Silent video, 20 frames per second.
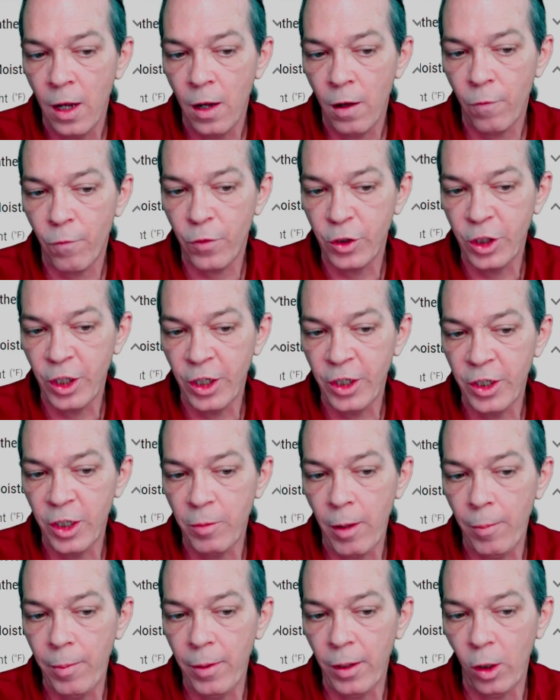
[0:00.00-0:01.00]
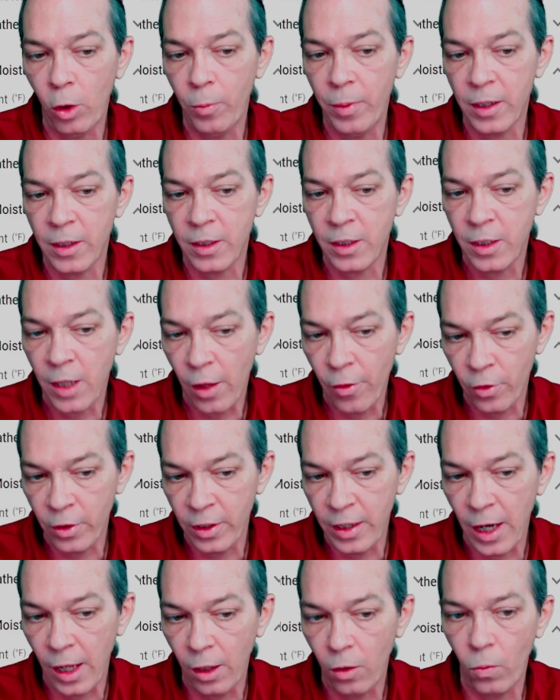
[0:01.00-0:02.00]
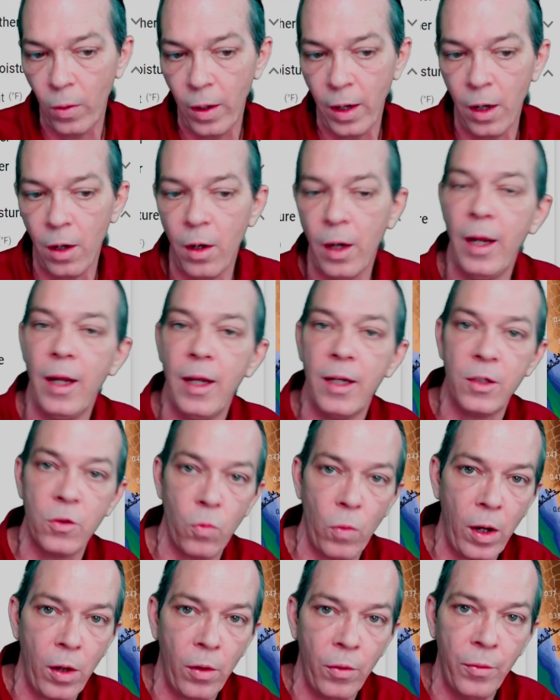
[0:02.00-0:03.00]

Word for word: Virginia, maybe a little bit of southern Delaware as well.